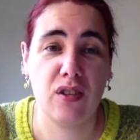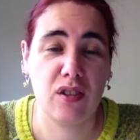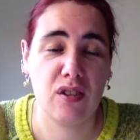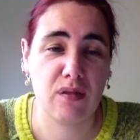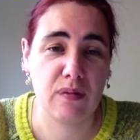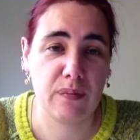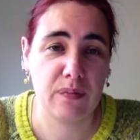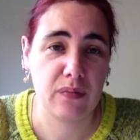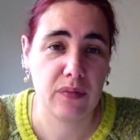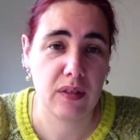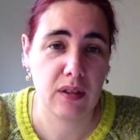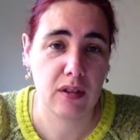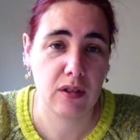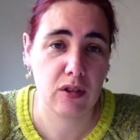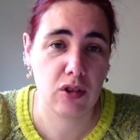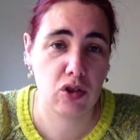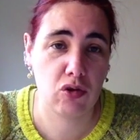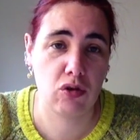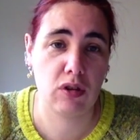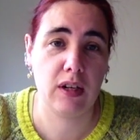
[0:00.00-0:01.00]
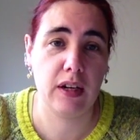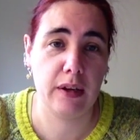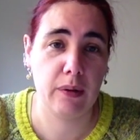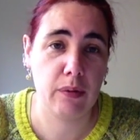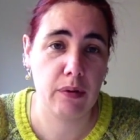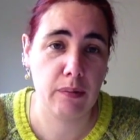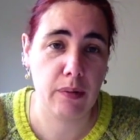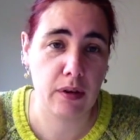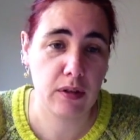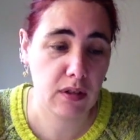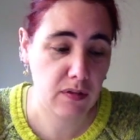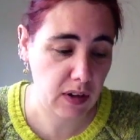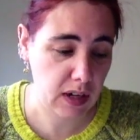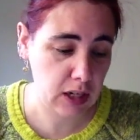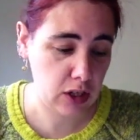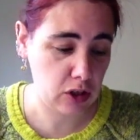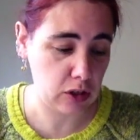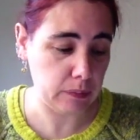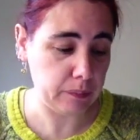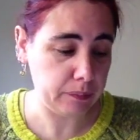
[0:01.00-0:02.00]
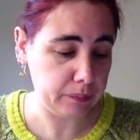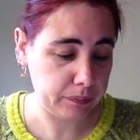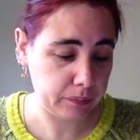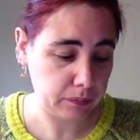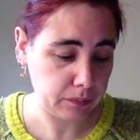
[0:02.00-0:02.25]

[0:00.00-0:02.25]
just struggling with motivation.